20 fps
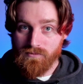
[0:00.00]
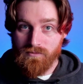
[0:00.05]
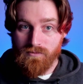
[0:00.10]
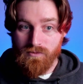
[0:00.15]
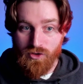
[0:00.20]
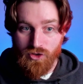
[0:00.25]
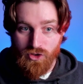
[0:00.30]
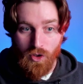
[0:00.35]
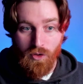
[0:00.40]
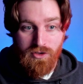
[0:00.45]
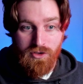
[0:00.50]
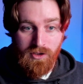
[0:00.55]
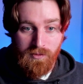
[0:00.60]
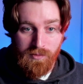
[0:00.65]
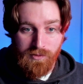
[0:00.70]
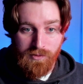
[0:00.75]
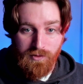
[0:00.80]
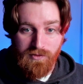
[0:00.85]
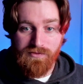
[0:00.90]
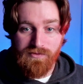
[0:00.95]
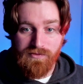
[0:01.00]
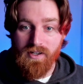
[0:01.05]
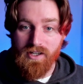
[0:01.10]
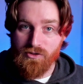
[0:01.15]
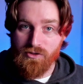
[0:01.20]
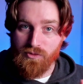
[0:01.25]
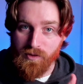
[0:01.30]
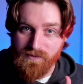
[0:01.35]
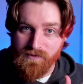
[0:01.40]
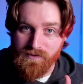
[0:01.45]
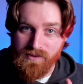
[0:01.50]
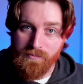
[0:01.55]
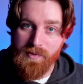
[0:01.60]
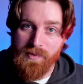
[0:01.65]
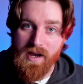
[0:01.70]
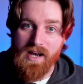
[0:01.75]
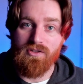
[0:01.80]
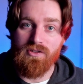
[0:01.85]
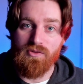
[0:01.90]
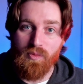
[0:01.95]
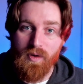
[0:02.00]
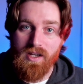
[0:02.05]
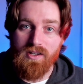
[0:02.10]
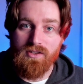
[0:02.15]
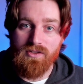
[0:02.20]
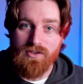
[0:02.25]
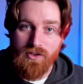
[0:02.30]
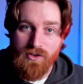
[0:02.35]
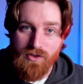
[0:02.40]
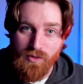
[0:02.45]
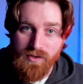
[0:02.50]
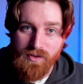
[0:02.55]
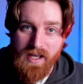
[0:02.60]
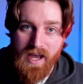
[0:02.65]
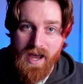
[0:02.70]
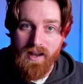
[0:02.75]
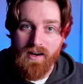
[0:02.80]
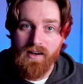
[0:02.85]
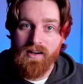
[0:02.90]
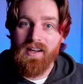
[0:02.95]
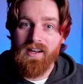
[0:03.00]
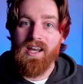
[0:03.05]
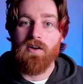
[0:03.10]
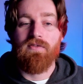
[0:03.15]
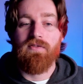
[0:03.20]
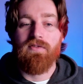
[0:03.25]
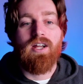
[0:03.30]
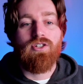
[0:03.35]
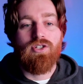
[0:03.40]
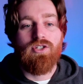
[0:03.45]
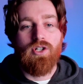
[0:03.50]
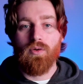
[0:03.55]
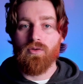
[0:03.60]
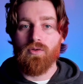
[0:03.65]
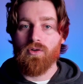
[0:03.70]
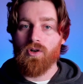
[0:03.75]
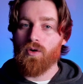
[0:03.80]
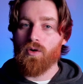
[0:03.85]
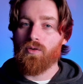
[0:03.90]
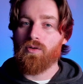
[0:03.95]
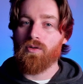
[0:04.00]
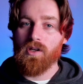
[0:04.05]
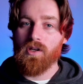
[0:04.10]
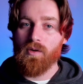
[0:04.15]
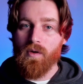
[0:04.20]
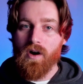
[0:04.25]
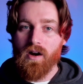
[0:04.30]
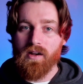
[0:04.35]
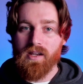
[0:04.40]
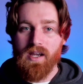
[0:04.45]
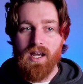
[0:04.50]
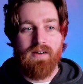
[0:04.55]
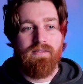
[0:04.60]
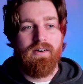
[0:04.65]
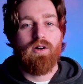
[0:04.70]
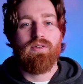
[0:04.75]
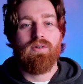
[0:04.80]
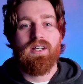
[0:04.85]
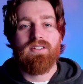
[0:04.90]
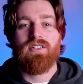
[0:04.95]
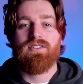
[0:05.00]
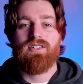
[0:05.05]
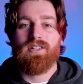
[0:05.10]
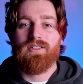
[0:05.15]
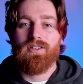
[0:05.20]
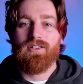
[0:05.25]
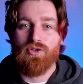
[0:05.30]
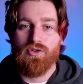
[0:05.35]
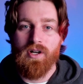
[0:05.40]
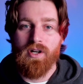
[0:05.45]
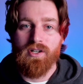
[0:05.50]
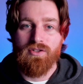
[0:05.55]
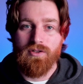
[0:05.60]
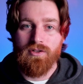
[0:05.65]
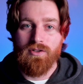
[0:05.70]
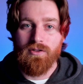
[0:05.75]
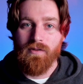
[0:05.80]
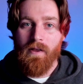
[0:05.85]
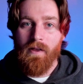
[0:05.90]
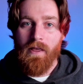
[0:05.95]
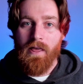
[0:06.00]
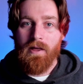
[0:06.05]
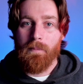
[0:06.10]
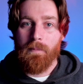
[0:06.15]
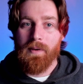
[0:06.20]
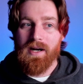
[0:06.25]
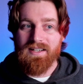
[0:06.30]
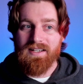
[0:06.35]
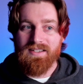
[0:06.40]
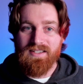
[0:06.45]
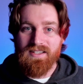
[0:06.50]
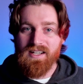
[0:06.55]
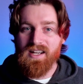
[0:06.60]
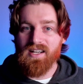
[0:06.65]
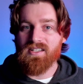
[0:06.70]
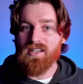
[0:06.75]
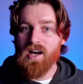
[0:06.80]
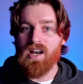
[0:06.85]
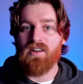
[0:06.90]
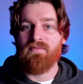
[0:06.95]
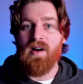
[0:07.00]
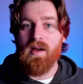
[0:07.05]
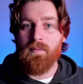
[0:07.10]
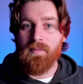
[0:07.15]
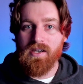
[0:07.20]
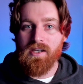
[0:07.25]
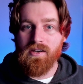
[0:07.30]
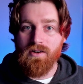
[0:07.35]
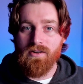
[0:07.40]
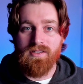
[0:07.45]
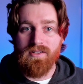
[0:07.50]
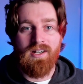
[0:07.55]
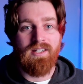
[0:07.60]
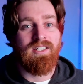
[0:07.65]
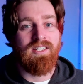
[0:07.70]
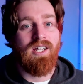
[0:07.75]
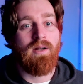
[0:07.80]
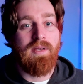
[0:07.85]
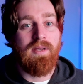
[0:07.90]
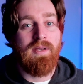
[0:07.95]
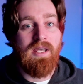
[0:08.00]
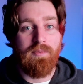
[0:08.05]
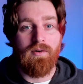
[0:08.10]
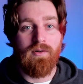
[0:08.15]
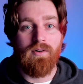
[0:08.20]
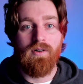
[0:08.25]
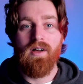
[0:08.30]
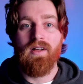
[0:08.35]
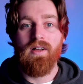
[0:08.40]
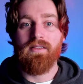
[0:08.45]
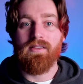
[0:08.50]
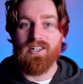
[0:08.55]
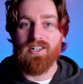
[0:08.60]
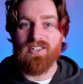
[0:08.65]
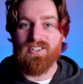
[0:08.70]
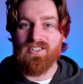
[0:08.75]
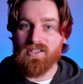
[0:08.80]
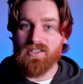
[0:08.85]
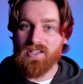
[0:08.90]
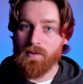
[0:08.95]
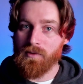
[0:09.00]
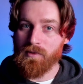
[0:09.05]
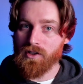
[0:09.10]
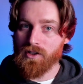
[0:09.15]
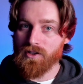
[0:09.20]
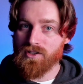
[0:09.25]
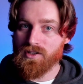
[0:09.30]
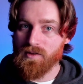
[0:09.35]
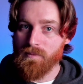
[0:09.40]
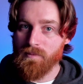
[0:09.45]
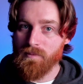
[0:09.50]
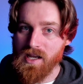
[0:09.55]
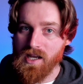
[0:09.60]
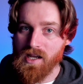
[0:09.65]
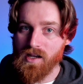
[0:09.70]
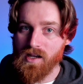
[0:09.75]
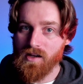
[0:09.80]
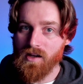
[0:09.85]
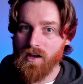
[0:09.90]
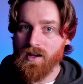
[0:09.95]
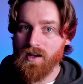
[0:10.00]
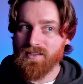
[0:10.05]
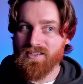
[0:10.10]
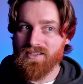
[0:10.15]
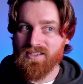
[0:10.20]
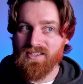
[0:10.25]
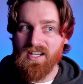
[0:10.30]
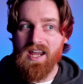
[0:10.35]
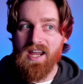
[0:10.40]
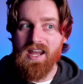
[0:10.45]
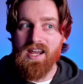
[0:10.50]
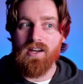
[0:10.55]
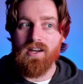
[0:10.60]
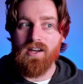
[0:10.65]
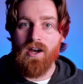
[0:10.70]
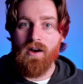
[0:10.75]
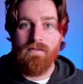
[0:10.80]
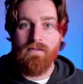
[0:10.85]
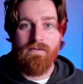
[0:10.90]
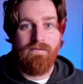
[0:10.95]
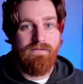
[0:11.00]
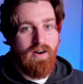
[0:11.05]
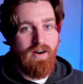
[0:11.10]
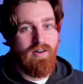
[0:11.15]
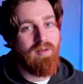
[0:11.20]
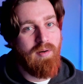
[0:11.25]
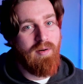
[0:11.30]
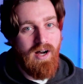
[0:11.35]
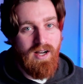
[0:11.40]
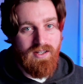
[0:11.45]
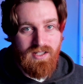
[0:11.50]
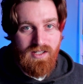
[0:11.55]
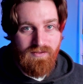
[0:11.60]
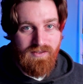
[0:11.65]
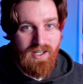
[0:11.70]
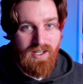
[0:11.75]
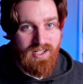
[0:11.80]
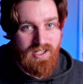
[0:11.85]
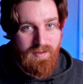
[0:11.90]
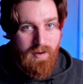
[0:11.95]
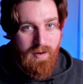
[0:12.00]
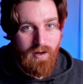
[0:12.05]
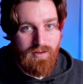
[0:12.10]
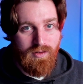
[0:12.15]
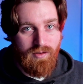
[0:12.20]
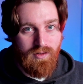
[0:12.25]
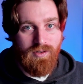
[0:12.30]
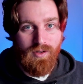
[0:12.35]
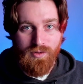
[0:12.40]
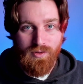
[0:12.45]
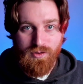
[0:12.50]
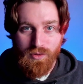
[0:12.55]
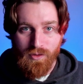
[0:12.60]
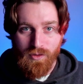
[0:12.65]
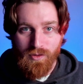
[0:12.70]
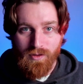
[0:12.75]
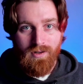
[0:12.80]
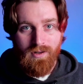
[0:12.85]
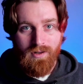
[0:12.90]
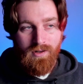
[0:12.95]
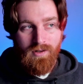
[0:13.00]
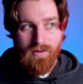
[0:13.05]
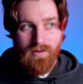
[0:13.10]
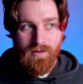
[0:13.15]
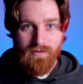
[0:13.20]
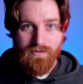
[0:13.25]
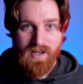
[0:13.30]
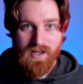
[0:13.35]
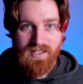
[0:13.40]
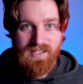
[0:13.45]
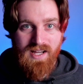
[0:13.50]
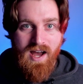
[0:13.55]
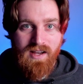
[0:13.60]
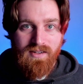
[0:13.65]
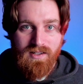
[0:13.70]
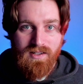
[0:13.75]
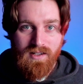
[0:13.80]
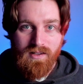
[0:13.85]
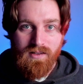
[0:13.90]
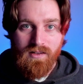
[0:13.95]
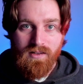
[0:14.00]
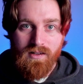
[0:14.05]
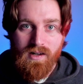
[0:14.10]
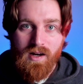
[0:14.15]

Social proof is one of the best ways to do that. If I don't know who you are yet, if I don't necessarily trust you, but I see a ton of my peers and a ton of people that are similar to me saying very positive things about you and your tool, fantastic.